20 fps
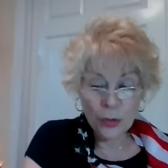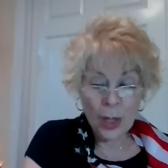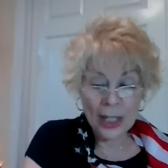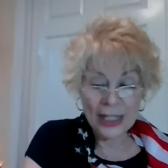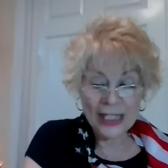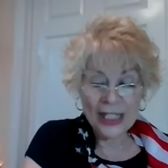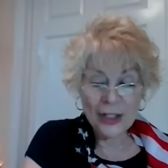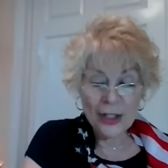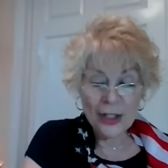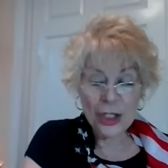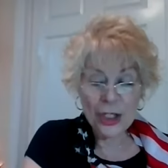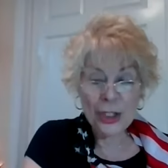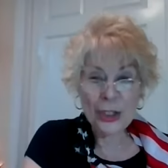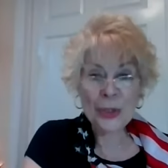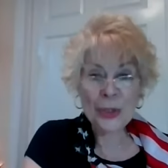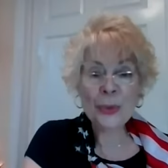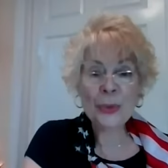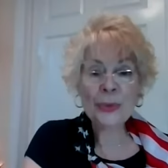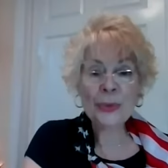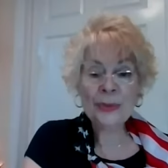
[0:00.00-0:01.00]

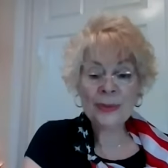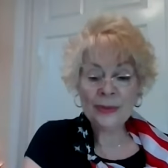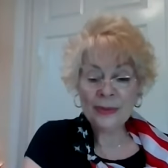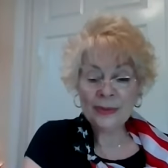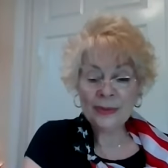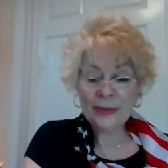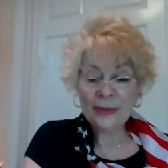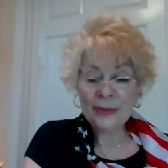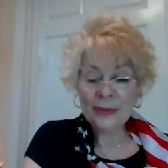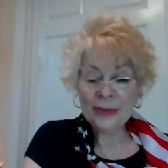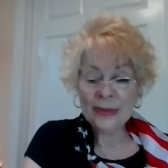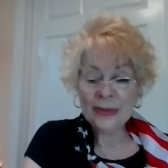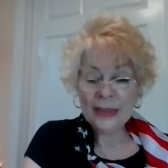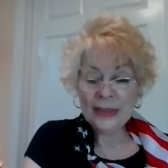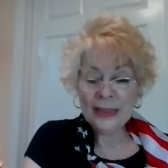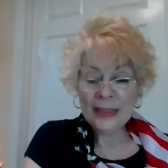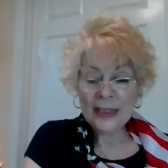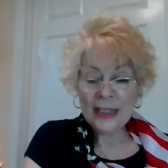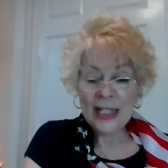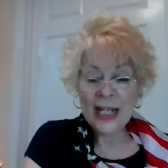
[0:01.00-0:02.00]
22,
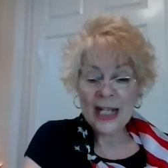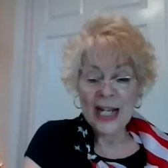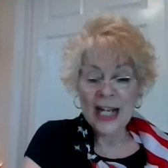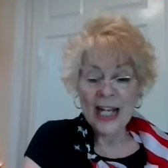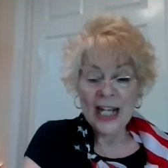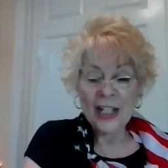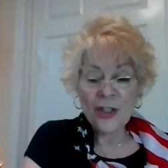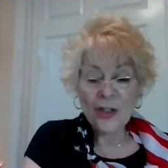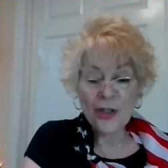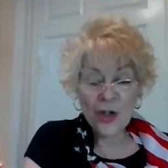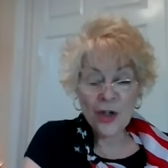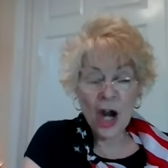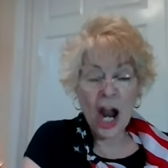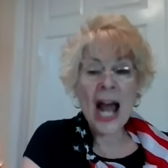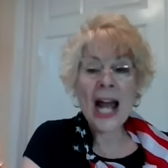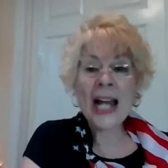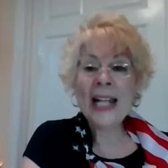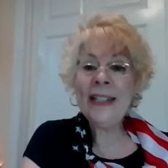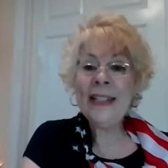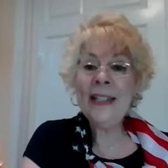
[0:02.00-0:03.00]

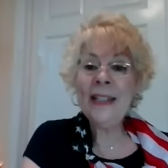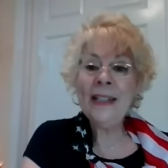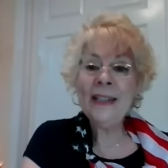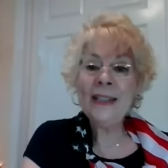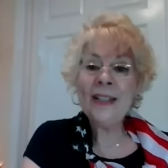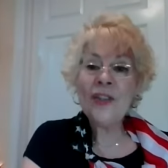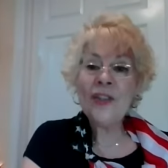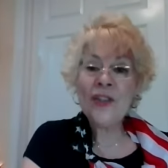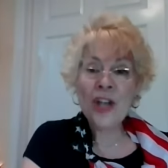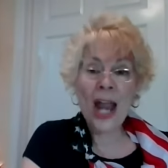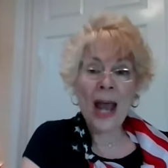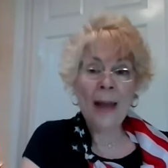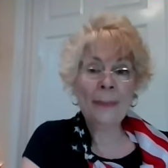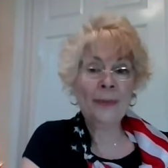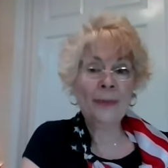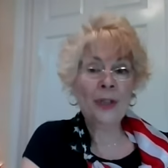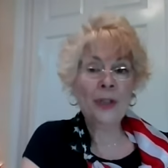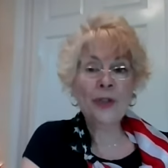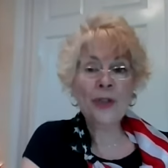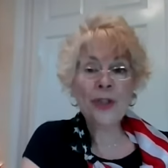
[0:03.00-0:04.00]
John
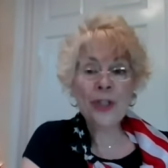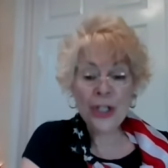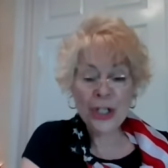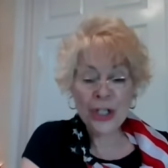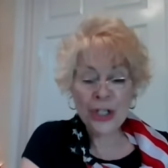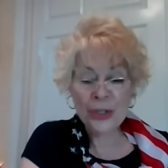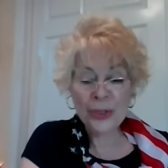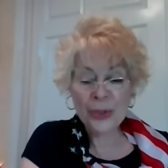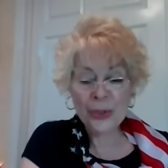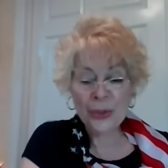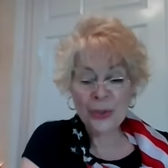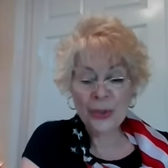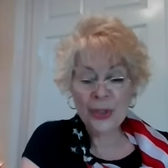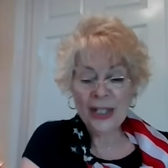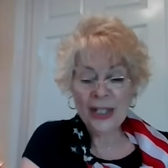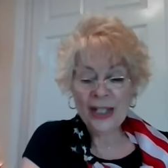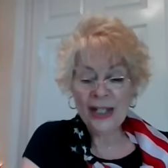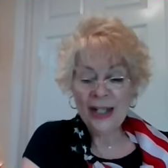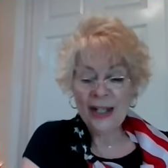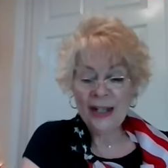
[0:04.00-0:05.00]
chapter 2,
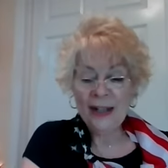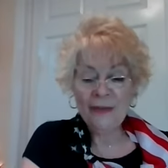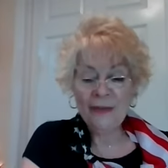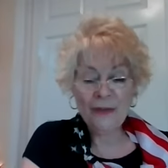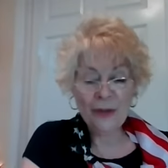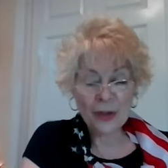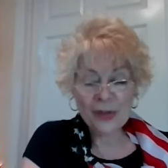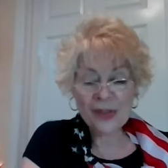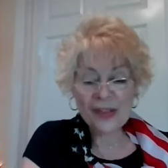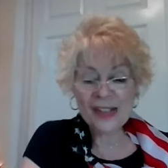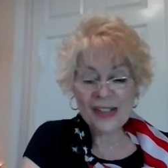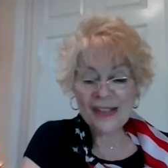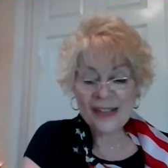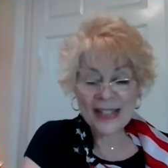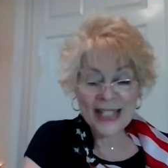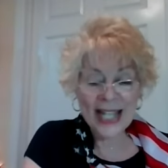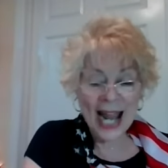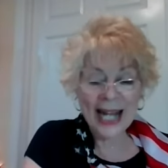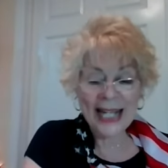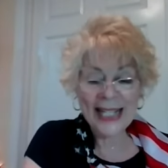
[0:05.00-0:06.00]
verses
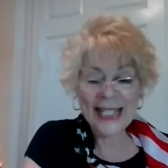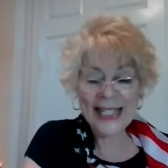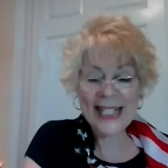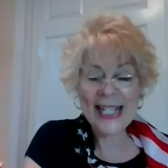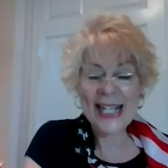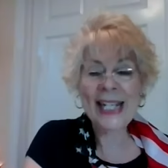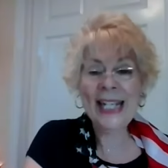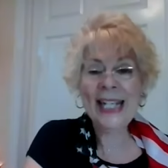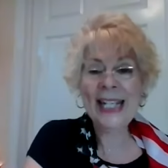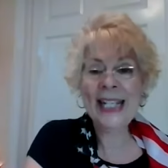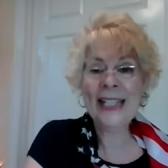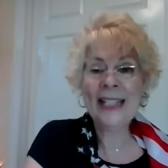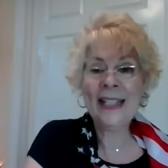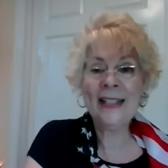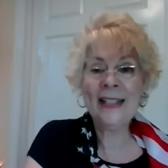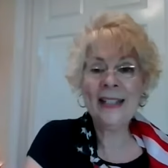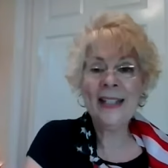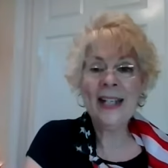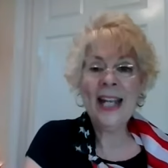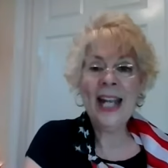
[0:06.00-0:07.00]
19
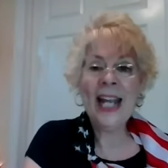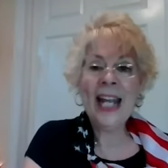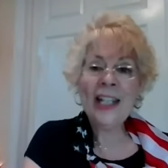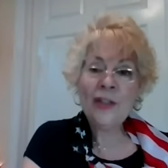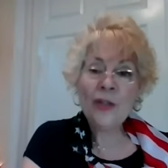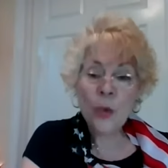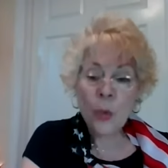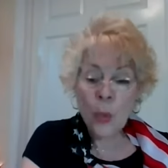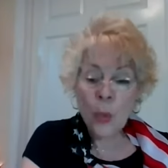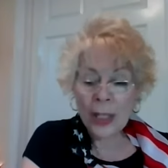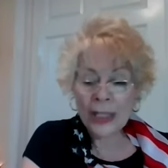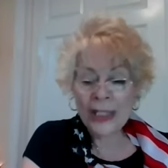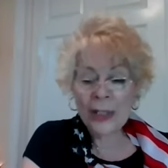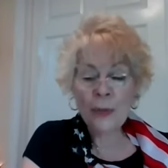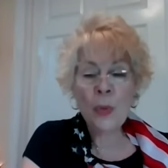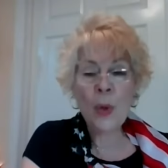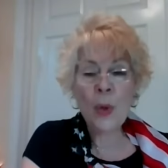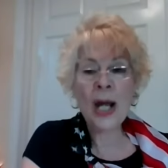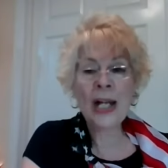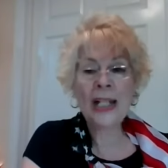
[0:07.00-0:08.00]
and
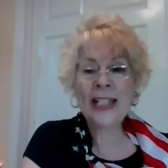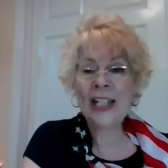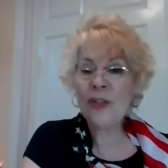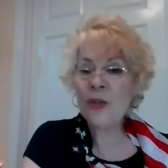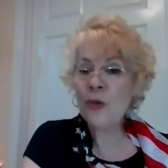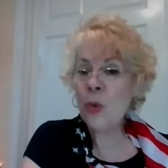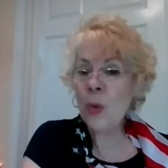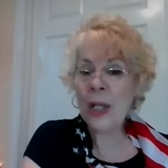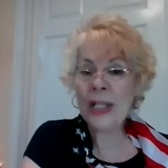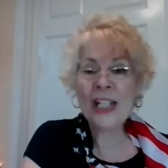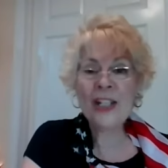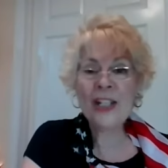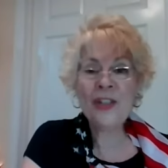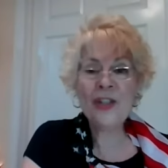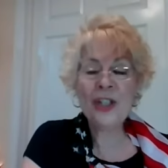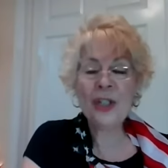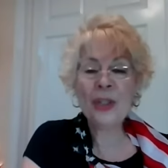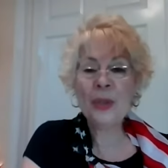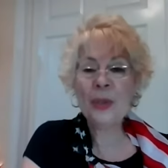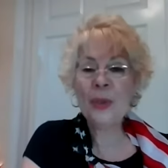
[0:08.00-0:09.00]
21 and
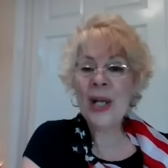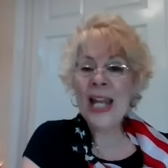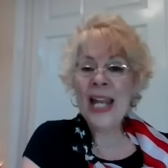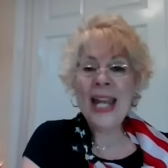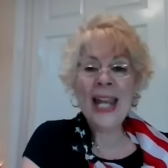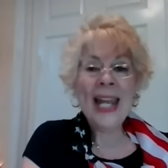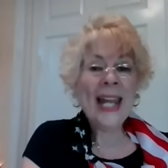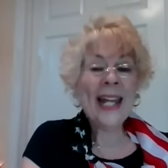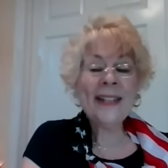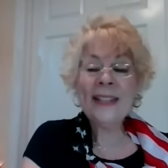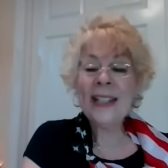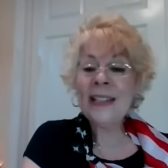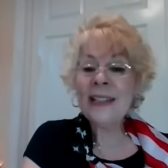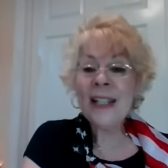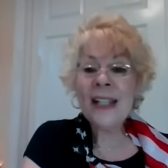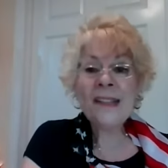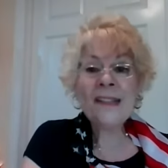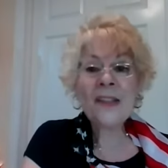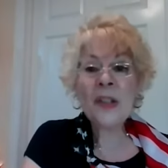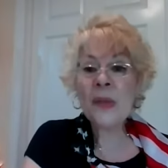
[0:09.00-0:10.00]
22, and the
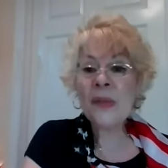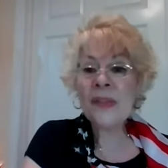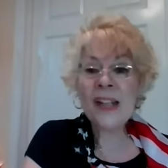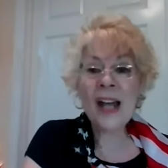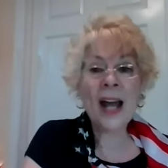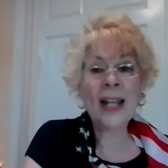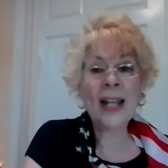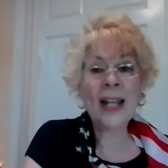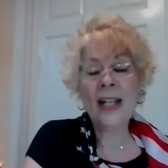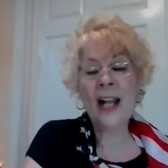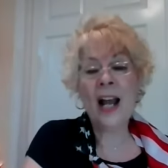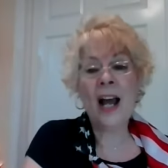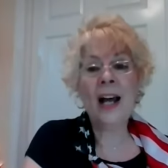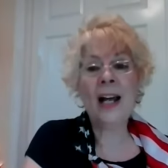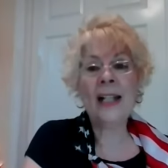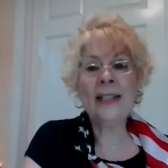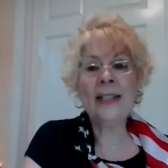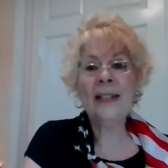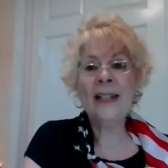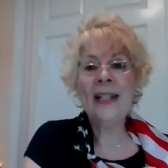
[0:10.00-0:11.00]
list goes on and
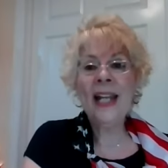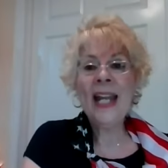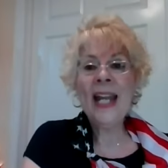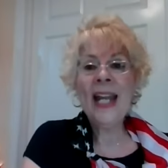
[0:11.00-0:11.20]
on.